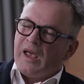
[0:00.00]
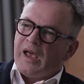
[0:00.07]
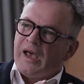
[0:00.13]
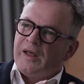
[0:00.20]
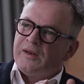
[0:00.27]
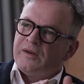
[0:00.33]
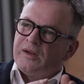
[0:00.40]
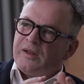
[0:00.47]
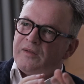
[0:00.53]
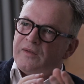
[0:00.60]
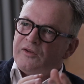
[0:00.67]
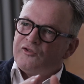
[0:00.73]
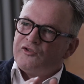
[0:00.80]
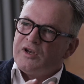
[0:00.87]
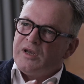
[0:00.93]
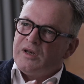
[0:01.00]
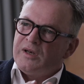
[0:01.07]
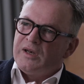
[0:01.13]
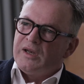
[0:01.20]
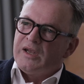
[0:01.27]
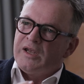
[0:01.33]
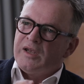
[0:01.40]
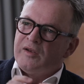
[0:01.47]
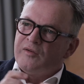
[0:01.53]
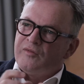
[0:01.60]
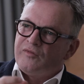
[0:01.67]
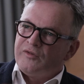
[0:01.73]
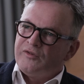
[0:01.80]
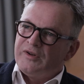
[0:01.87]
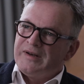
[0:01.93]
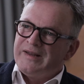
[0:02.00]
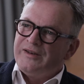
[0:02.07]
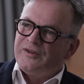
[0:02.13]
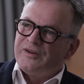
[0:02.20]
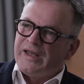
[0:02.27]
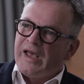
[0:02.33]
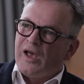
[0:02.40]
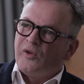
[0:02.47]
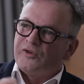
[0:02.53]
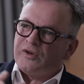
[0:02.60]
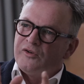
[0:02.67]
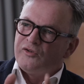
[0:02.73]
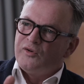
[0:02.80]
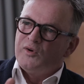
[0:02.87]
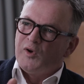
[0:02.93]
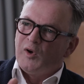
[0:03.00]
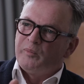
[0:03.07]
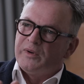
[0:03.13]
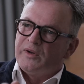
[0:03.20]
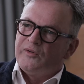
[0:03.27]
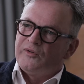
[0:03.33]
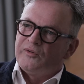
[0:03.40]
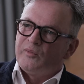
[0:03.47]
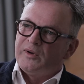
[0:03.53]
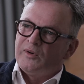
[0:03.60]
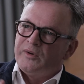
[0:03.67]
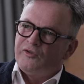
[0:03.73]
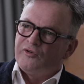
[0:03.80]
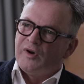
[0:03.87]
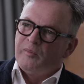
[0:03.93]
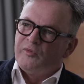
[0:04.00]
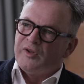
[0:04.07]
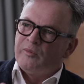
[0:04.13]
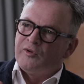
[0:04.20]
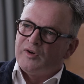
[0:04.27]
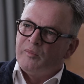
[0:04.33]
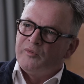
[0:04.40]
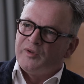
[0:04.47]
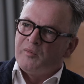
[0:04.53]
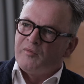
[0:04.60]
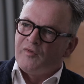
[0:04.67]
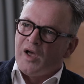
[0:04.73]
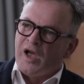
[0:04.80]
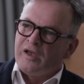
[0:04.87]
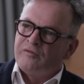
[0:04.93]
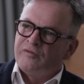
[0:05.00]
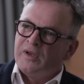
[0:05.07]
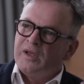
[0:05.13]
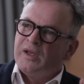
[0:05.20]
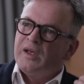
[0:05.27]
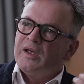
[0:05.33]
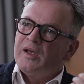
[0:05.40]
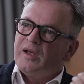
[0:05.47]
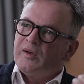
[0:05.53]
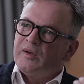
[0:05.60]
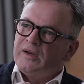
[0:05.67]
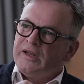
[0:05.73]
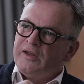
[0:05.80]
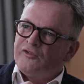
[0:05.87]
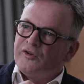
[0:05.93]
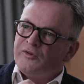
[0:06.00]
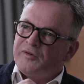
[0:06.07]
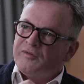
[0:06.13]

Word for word: And this gene, if deleted out in 2 copies, 1 on each chromosome, chromosome 5, leads to